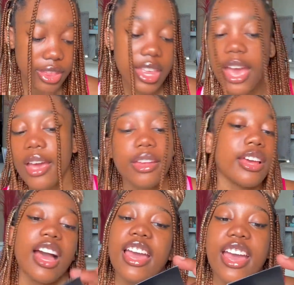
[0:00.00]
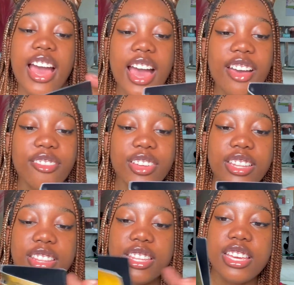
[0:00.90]
Then I have
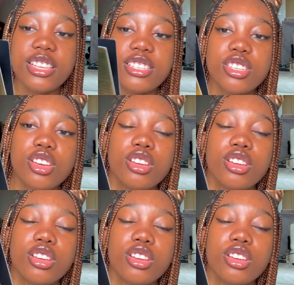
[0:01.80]
this